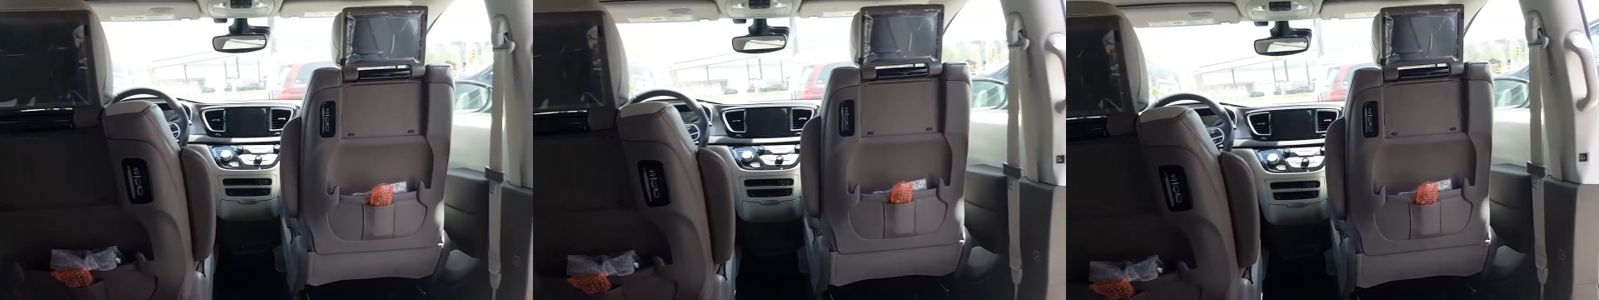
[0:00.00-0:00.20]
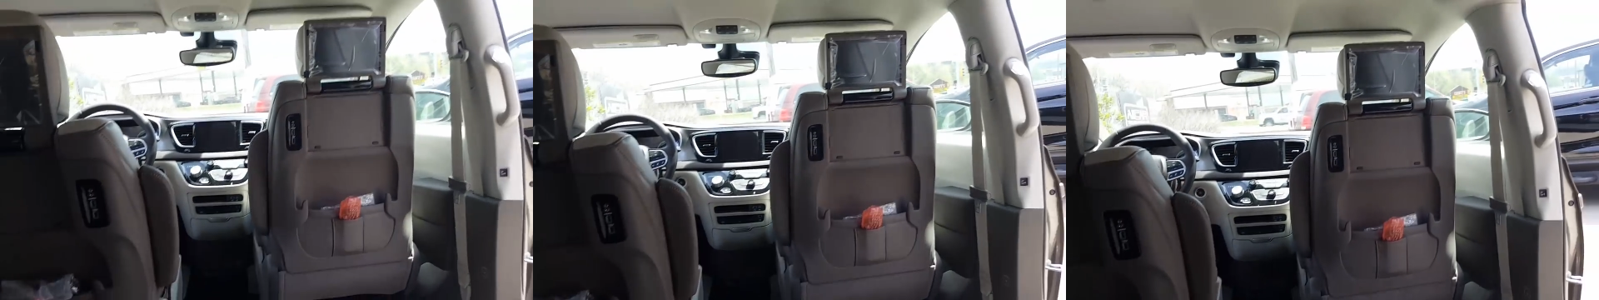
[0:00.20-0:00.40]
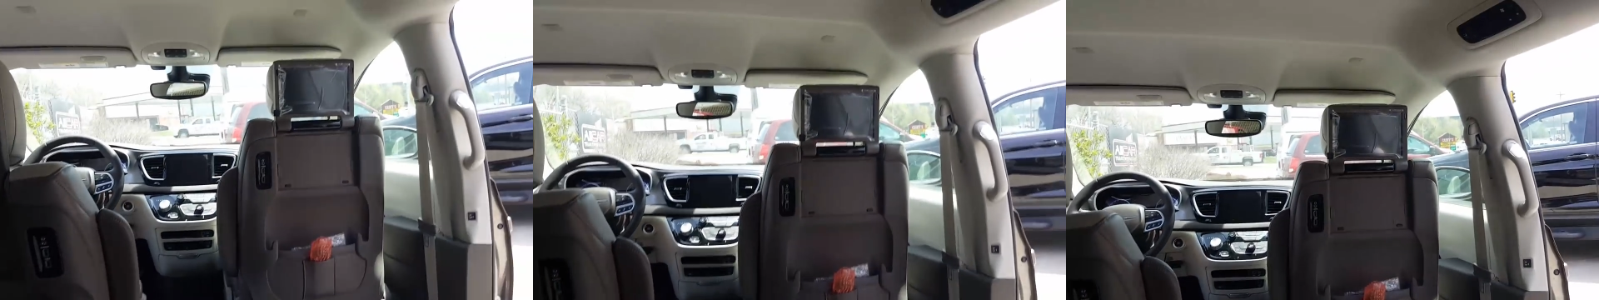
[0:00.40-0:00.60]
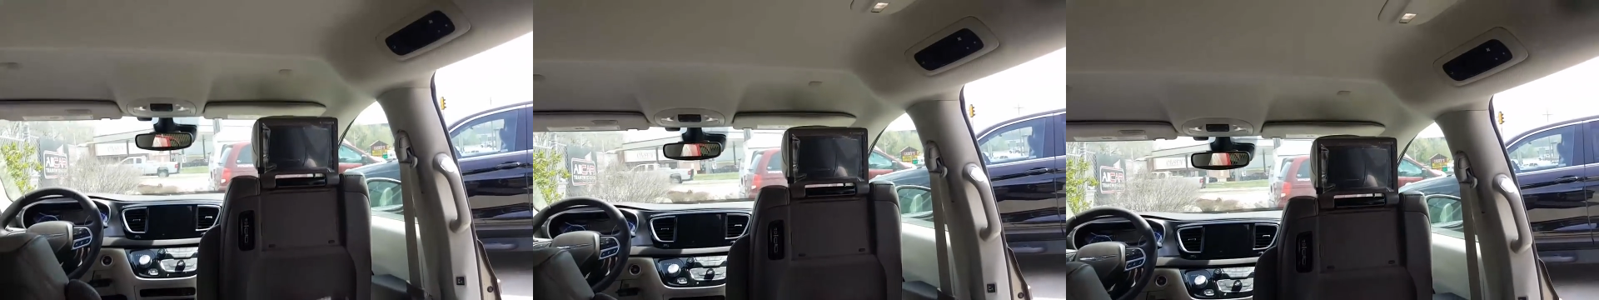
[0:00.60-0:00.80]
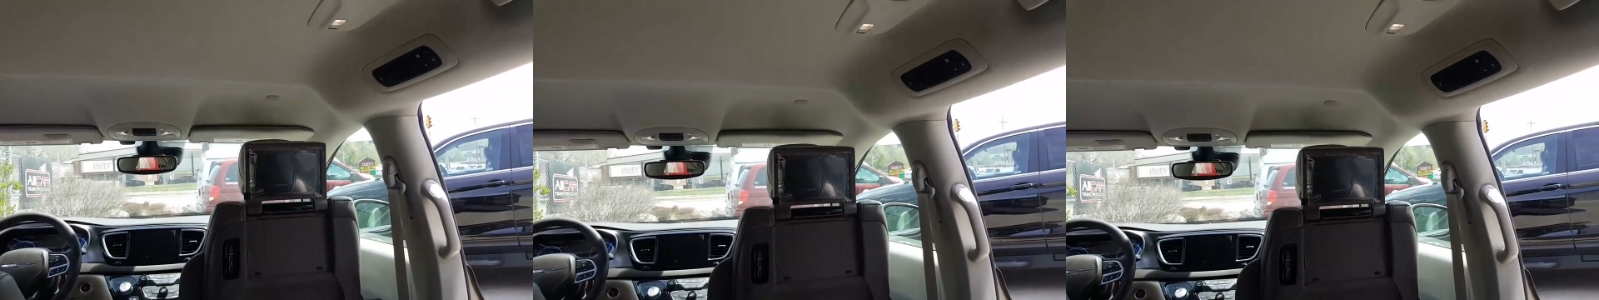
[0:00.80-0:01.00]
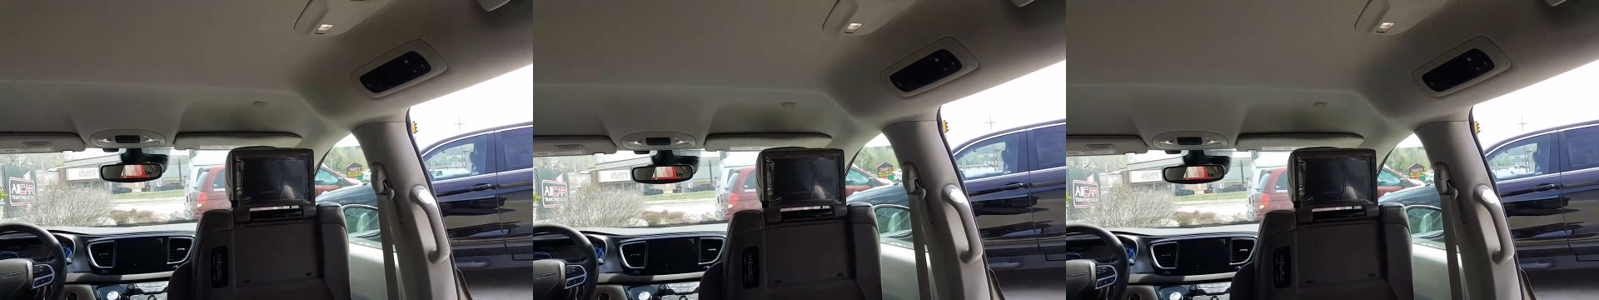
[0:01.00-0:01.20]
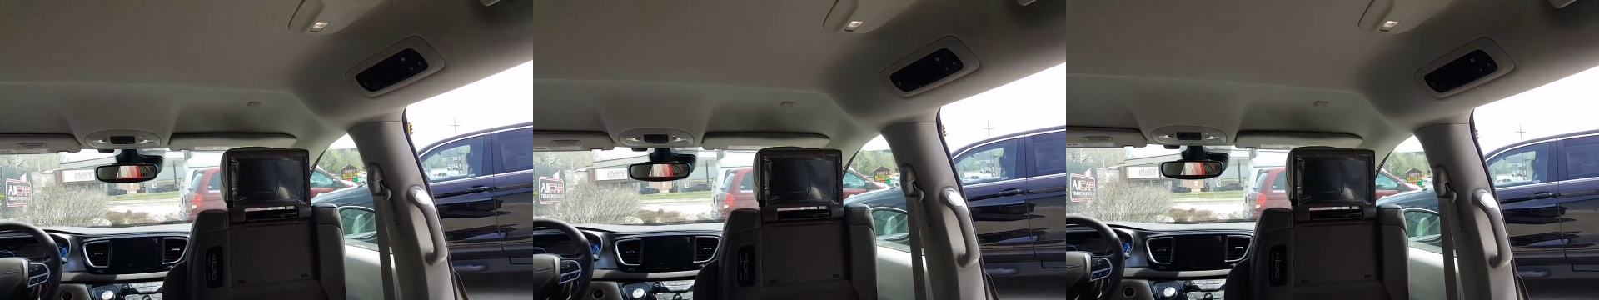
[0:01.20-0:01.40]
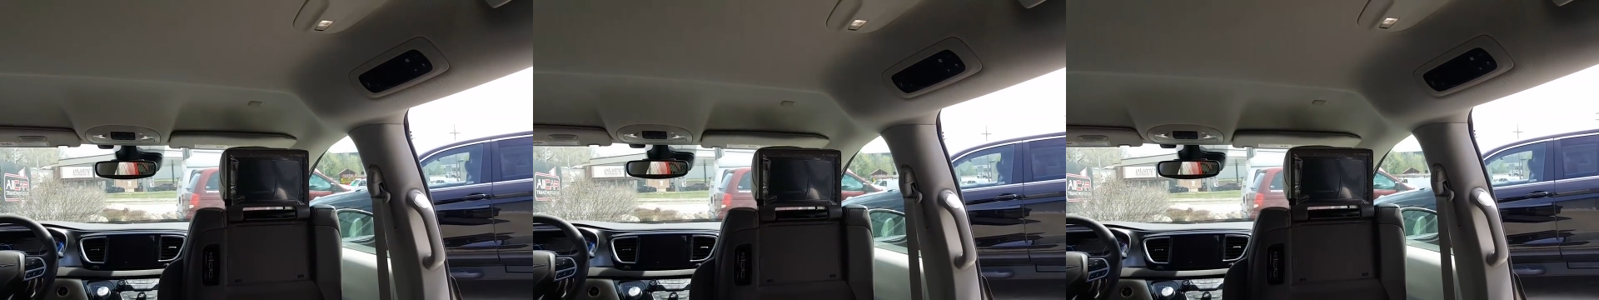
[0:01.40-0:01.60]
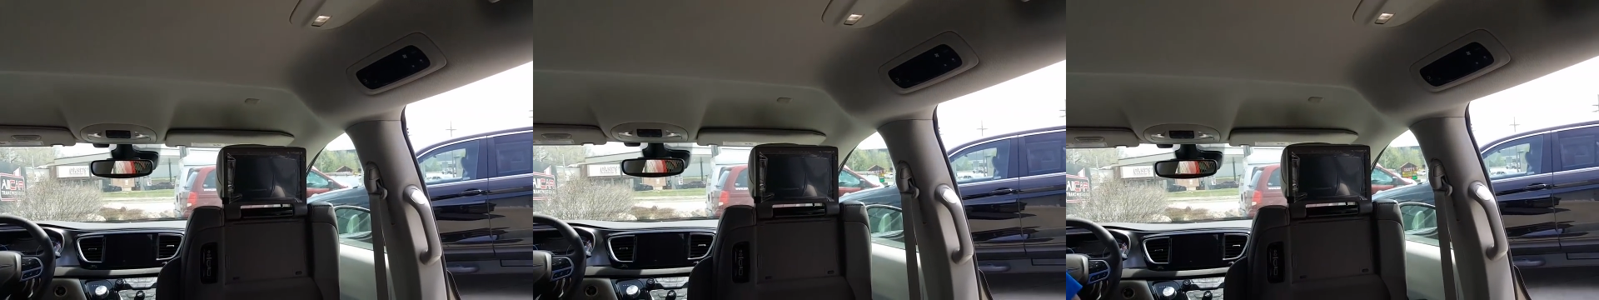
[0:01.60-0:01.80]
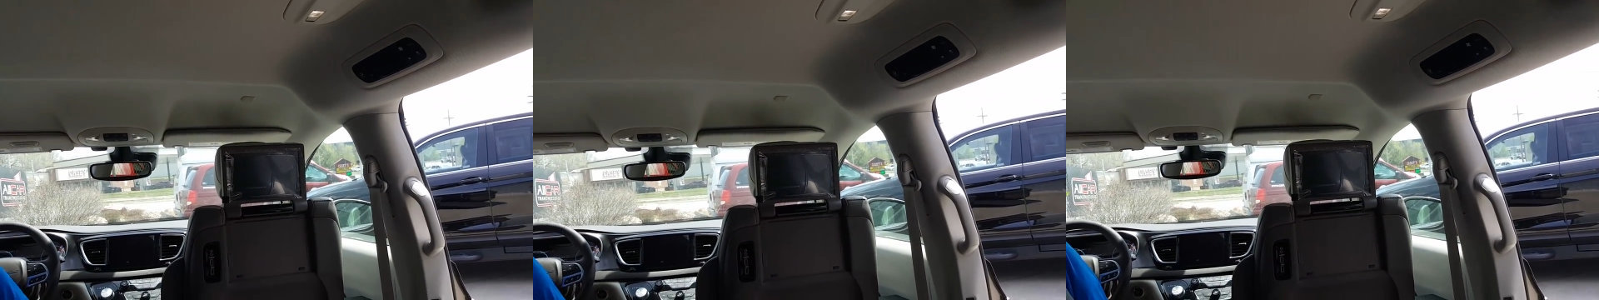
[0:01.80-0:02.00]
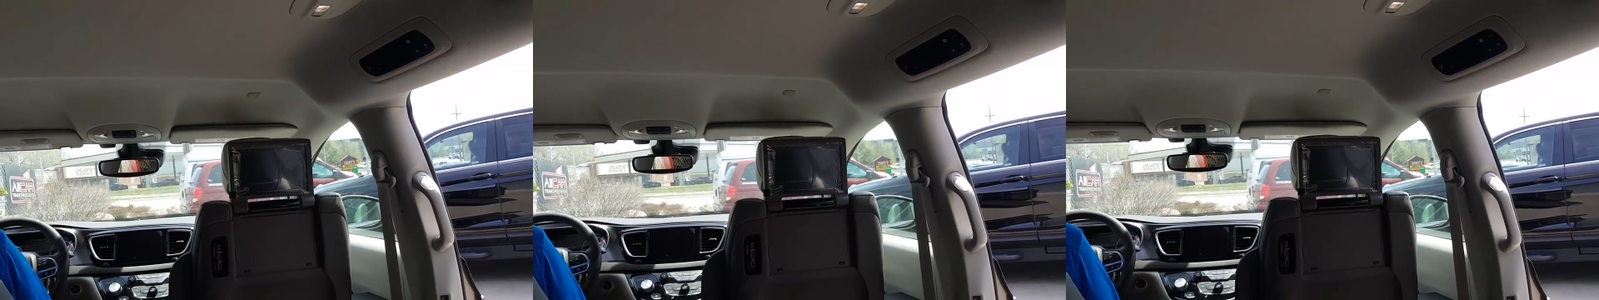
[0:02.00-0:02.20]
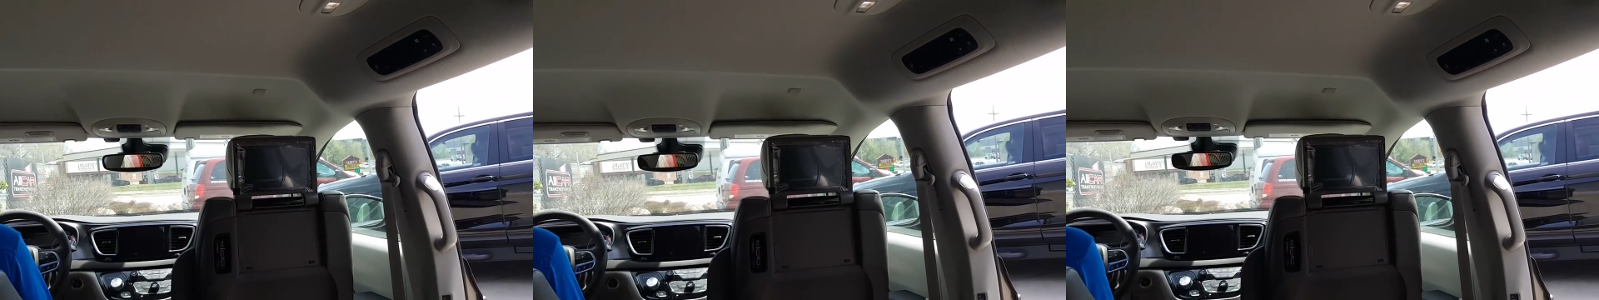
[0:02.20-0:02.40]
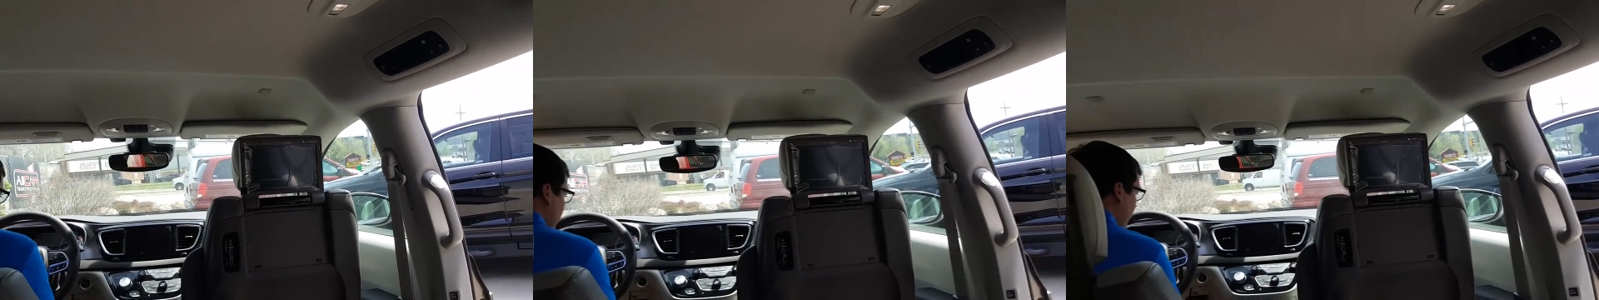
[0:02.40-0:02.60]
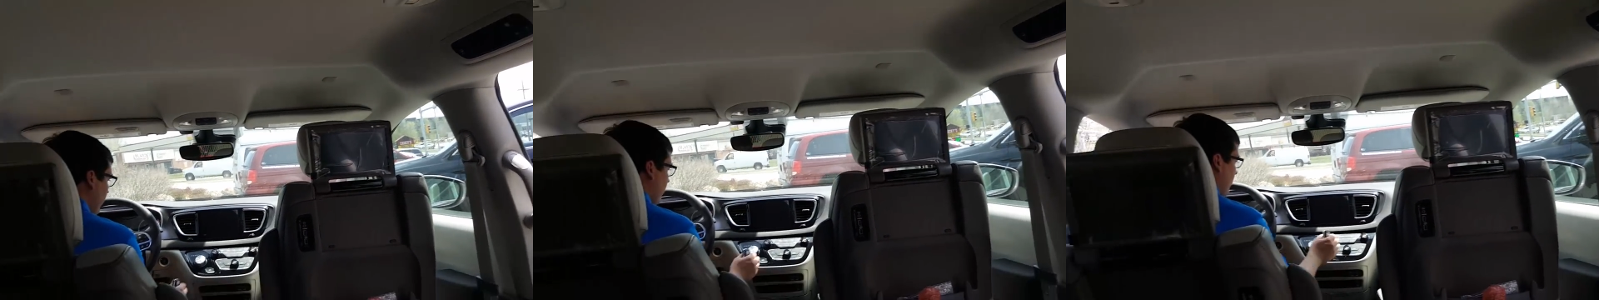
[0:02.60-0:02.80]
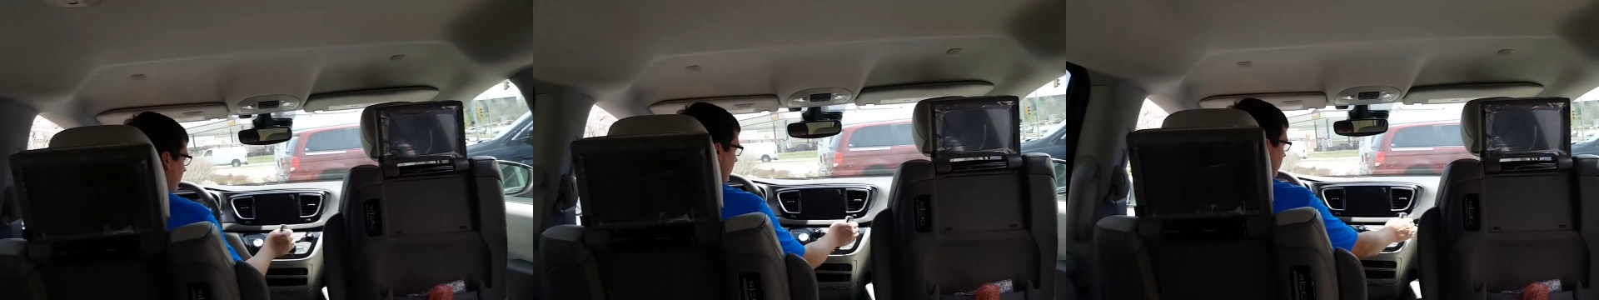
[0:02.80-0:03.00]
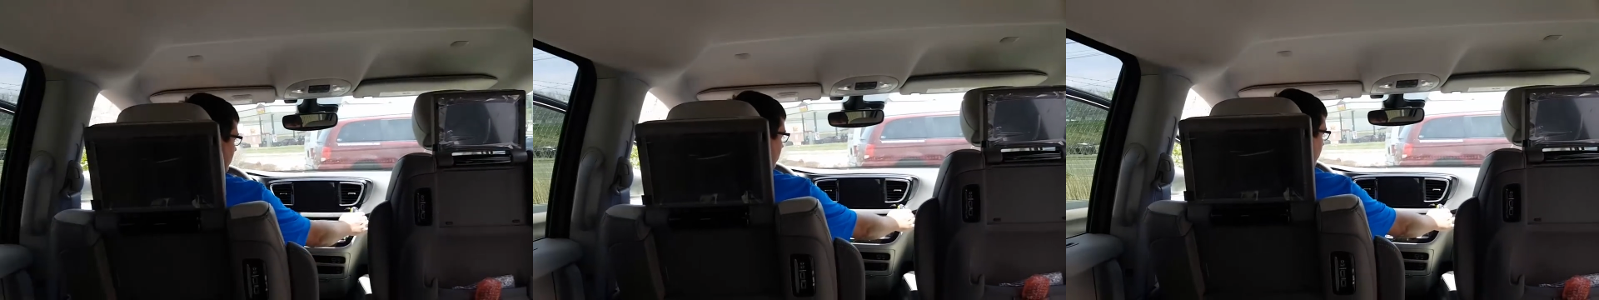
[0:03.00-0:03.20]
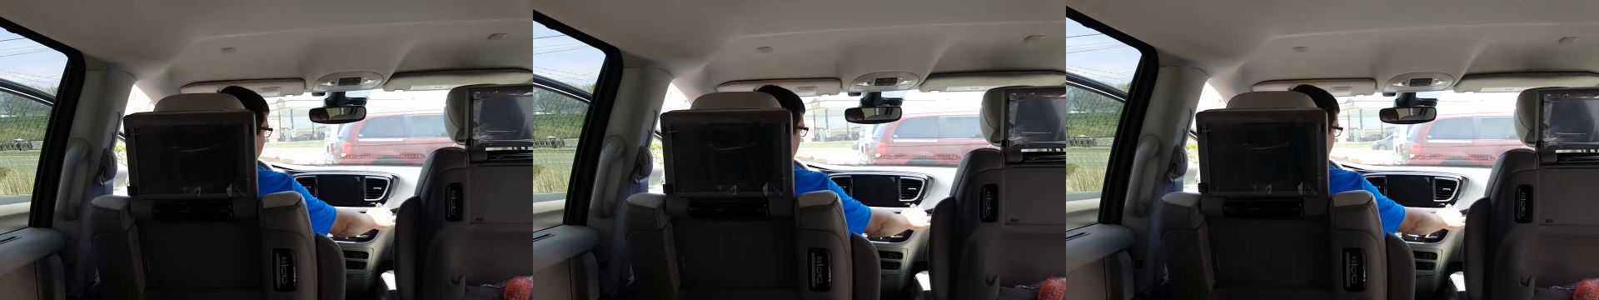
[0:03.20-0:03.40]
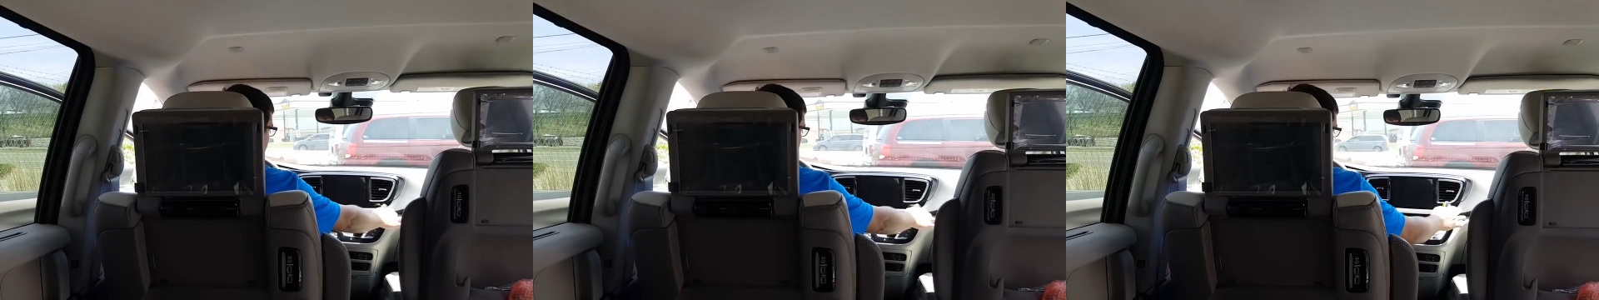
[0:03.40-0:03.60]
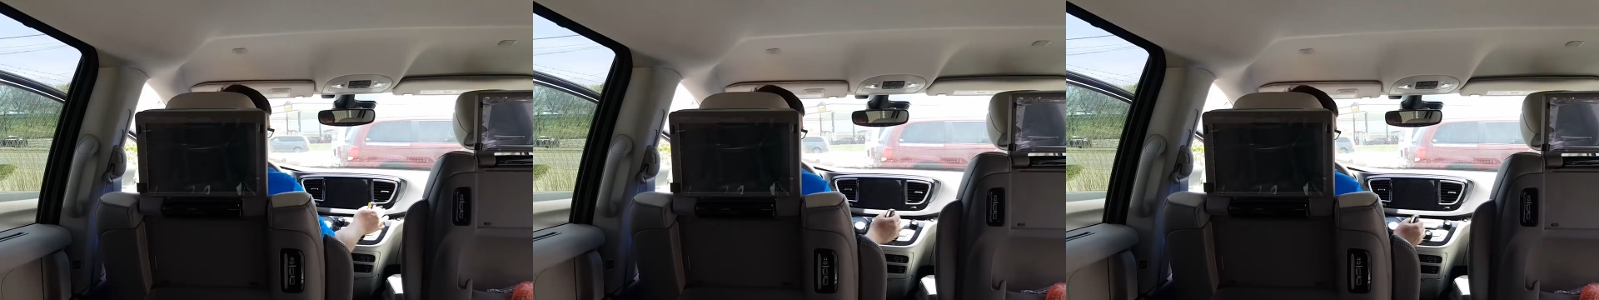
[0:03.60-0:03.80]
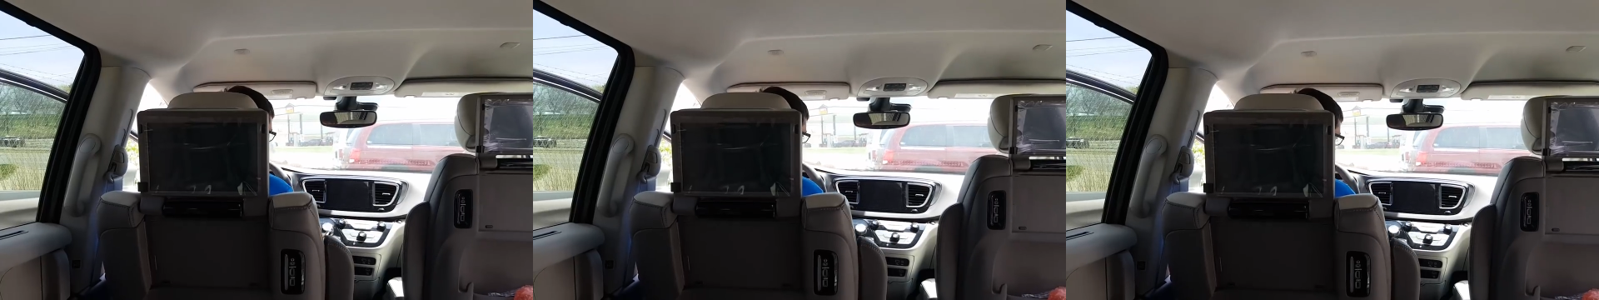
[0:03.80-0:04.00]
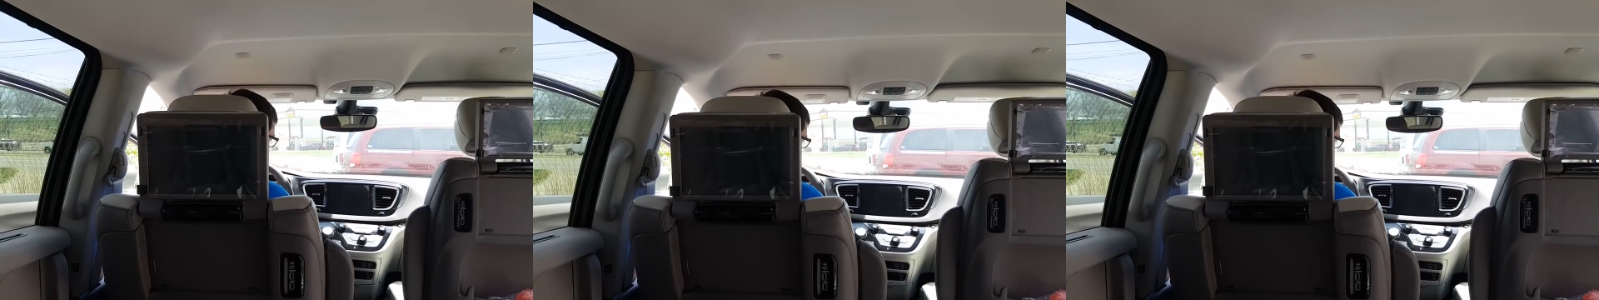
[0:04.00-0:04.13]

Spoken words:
No face is visible, so there are no lips to read.